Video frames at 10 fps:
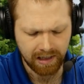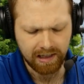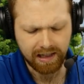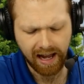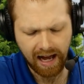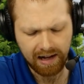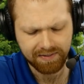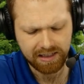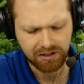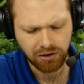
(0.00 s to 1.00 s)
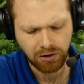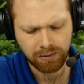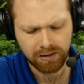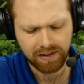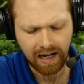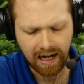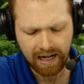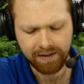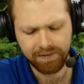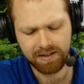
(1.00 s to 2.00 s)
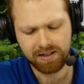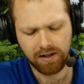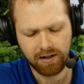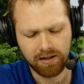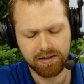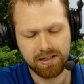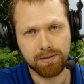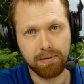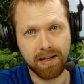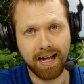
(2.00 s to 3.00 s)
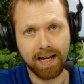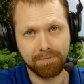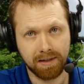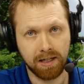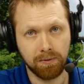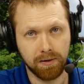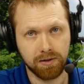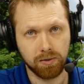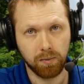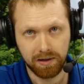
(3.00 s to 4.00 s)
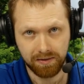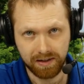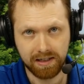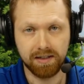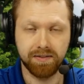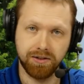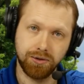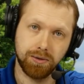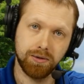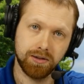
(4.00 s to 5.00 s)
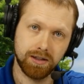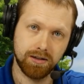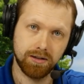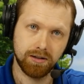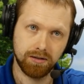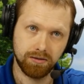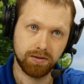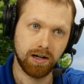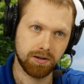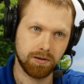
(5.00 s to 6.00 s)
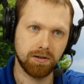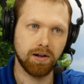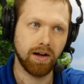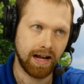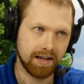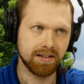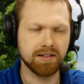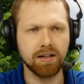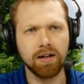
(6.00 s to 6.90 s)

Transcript: They have the tomb of Caiaphas on display. He was one of the individuals, his father-in-law Annas